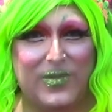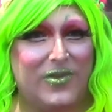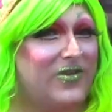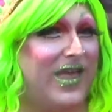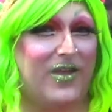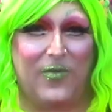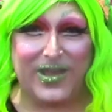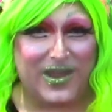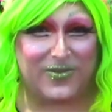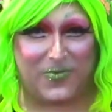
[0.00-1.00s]
when you're like going
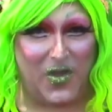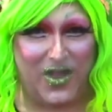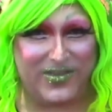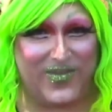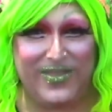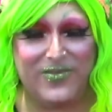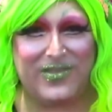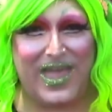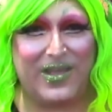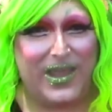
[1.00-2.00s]
on a crawl, find those
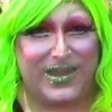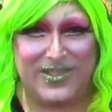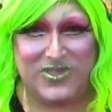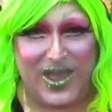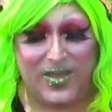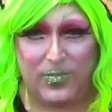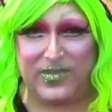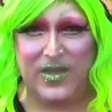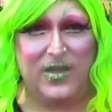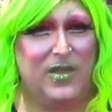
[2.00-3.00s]
like hidden gems.
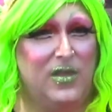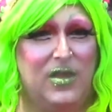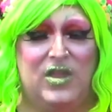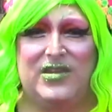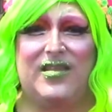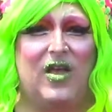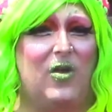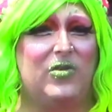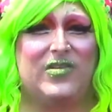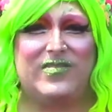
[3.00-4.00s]

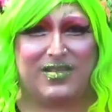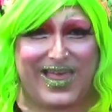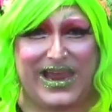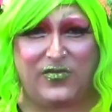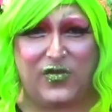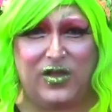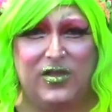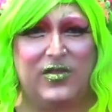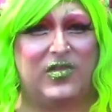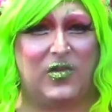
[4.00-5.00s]
Owner's
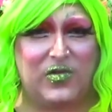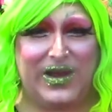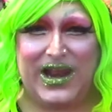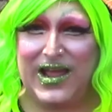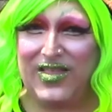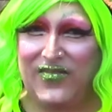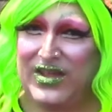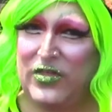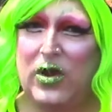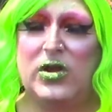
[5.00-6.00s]
delightful, so sweet, and I love
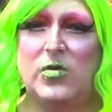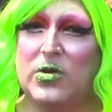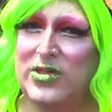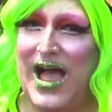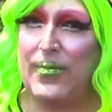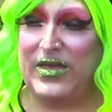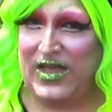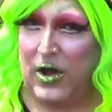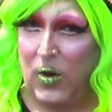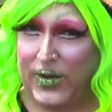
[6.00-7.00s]
that they're a newer shop. Like
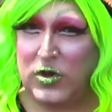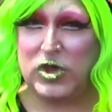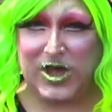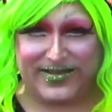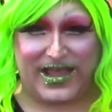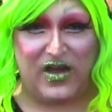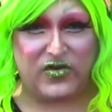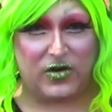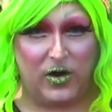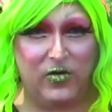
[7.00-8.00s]
they opened just
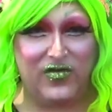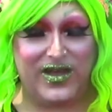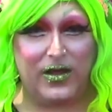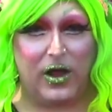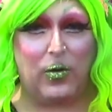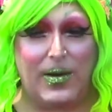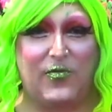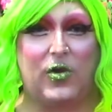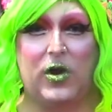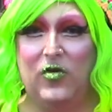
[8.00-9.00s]
after COVID, or right
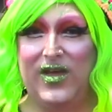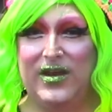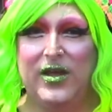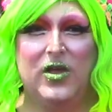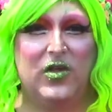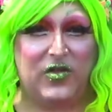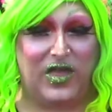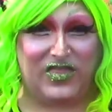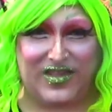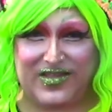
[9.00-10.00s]
before COVID. So
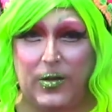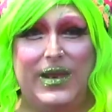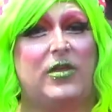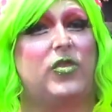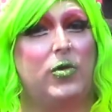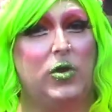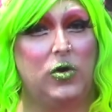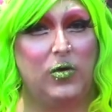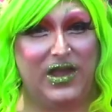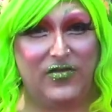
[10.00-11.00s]
like they still made it
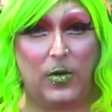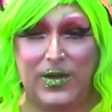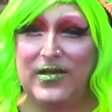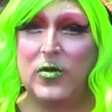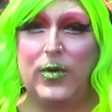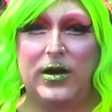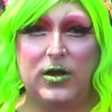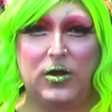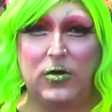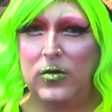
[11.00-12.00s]
through, even though being so brand
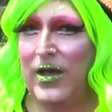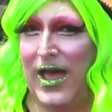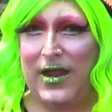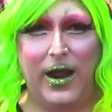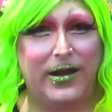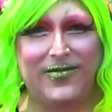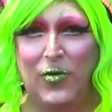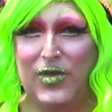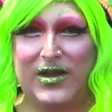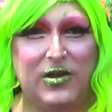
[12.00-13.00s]
new. And I just
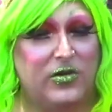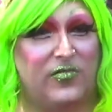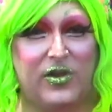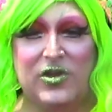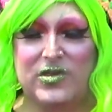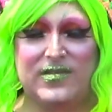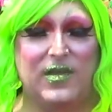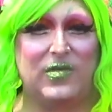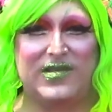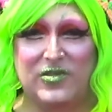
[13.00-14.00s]
hope they continue to flourish. It
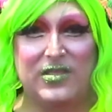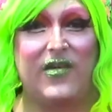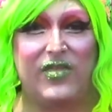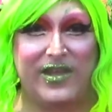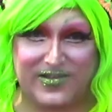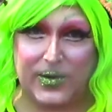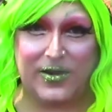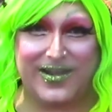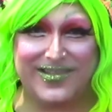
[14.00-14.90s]
was such a lovely experience.